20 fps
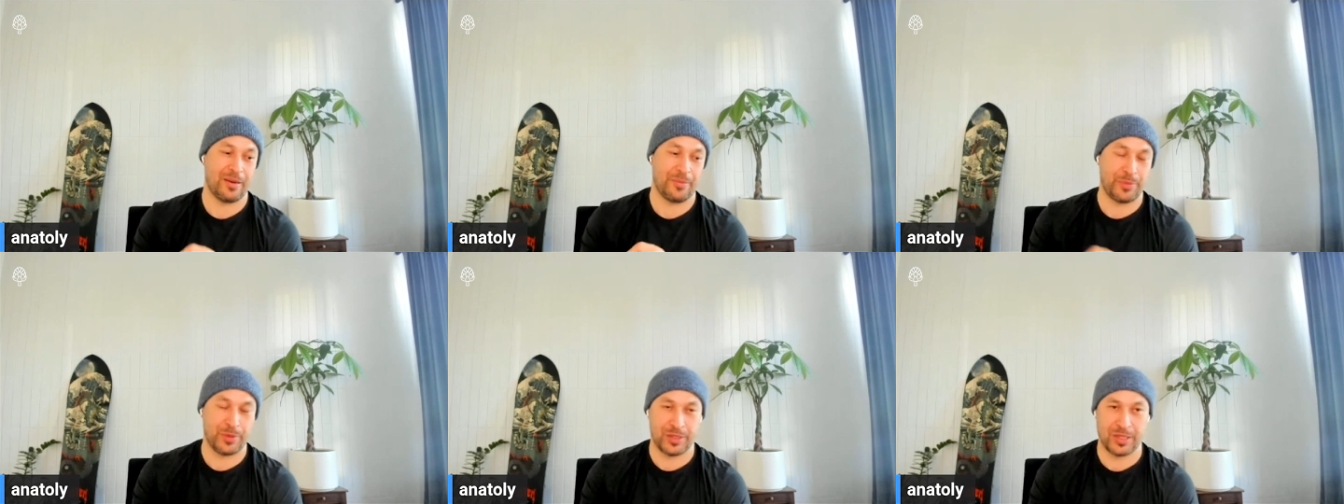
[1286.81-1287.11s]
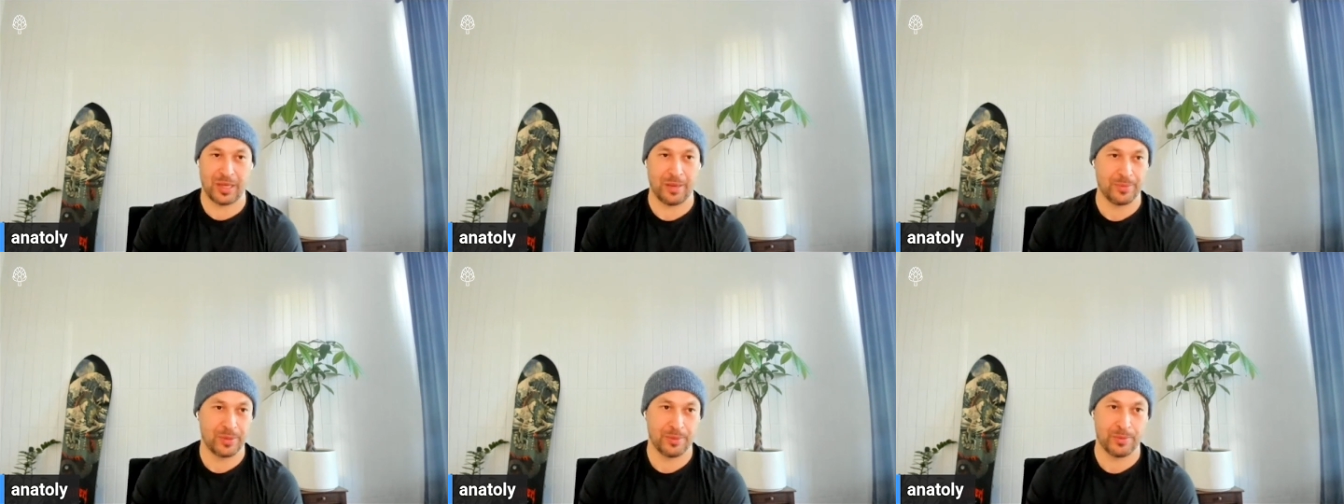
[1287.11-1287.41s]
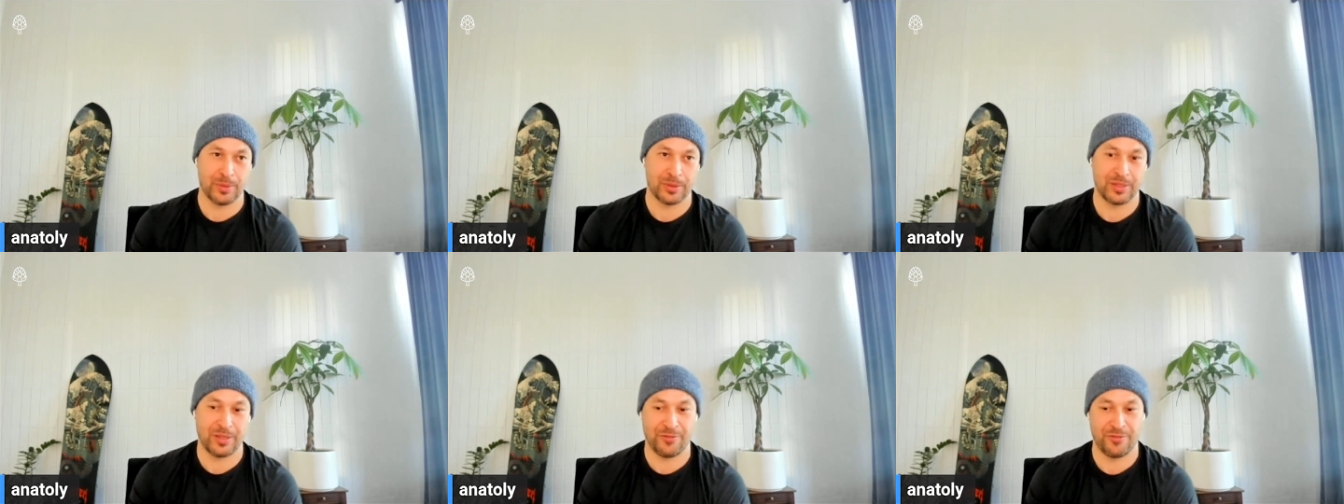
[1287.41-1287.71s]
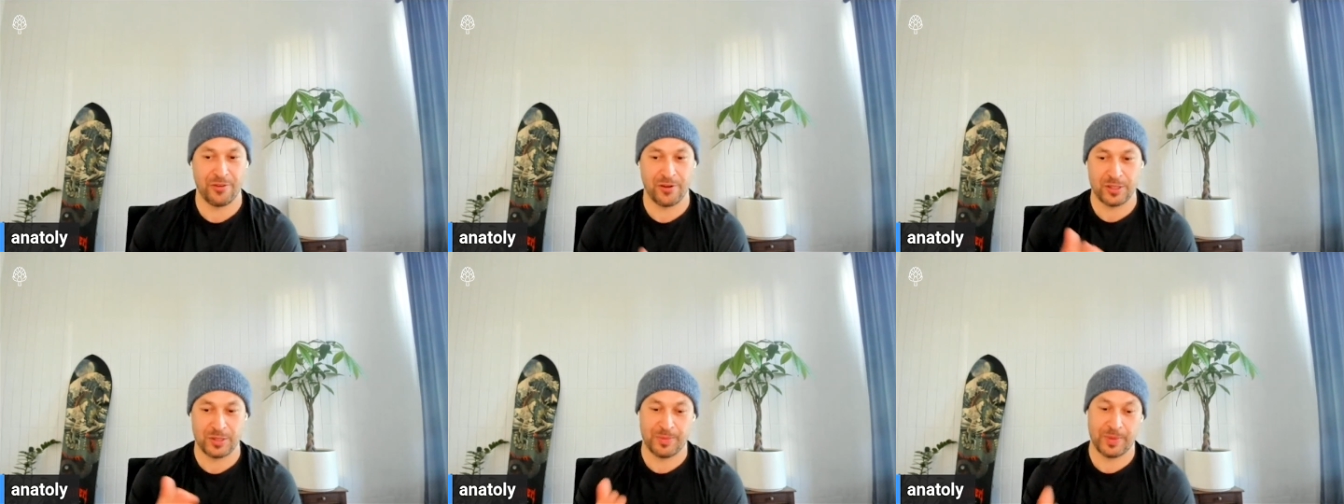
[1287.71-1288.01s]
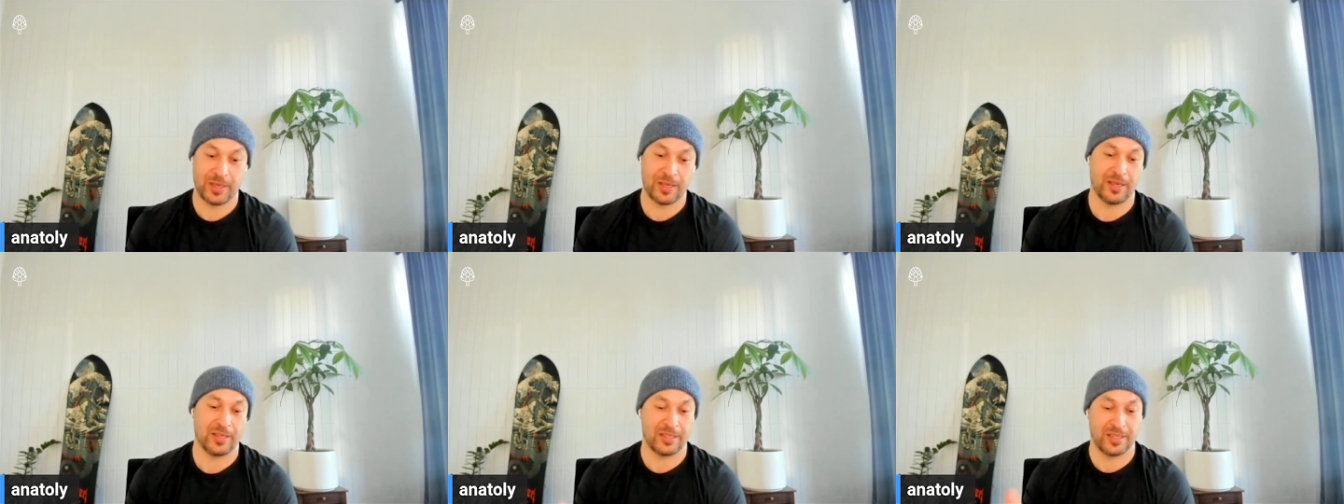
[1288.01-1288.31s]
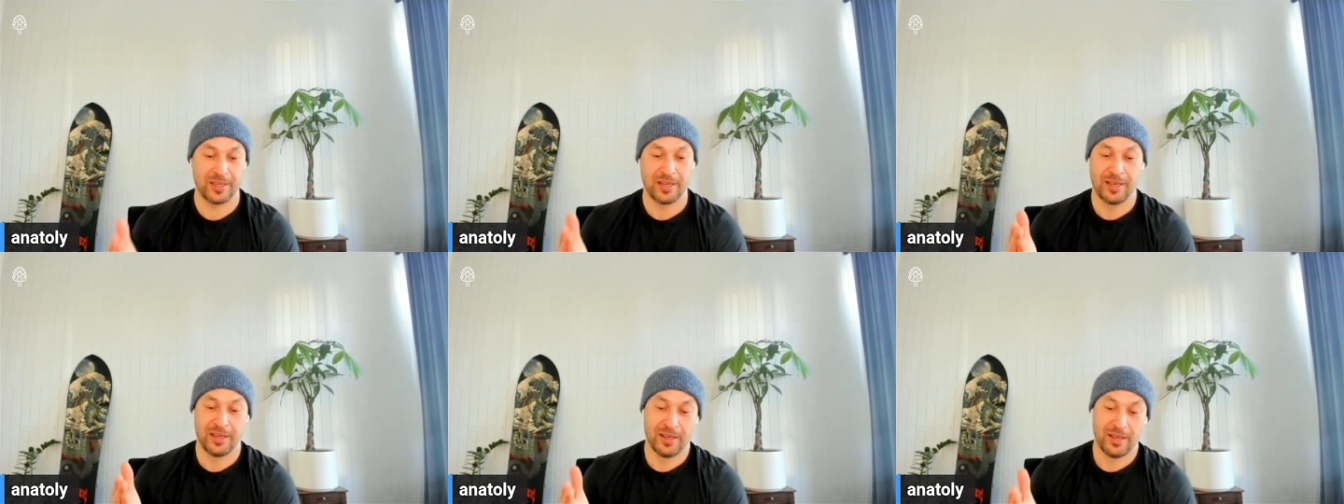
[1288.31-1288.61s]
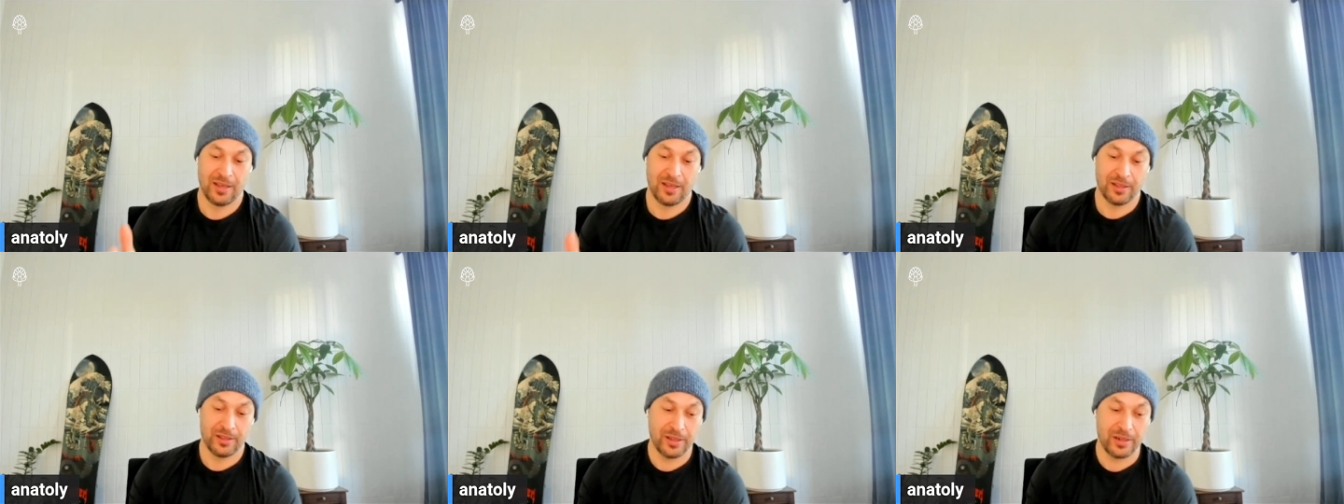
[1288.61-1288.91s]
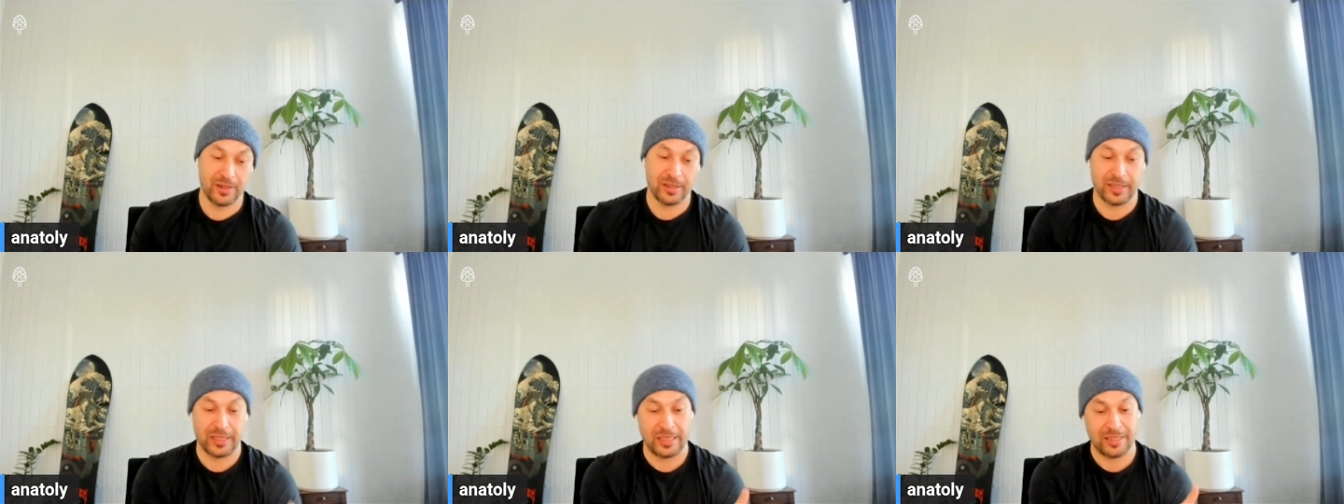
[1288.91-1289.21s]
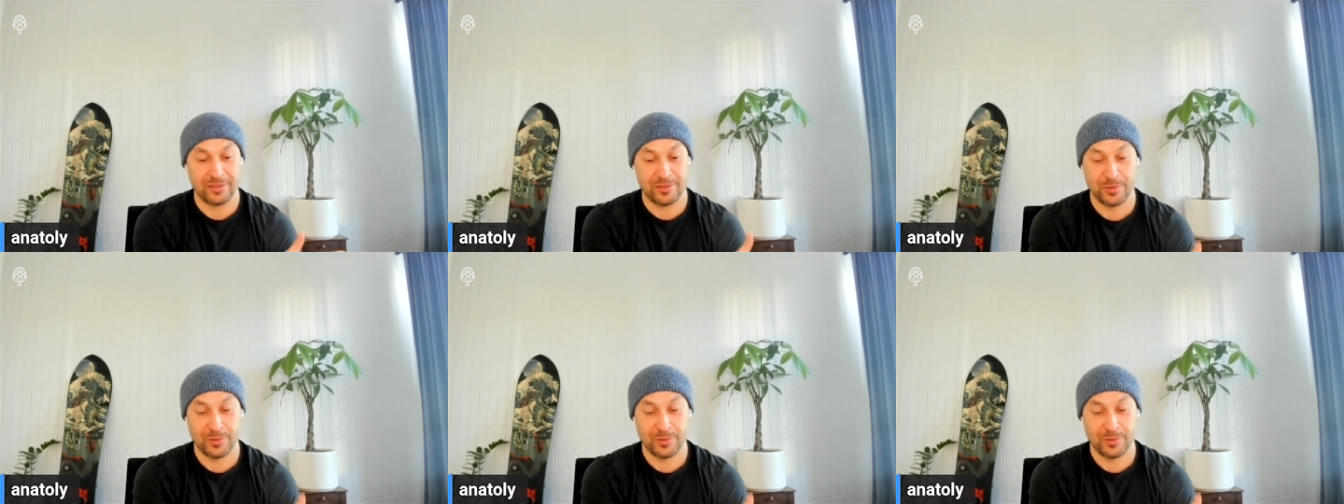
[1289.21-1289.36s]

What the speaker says: perceptible difference, because literally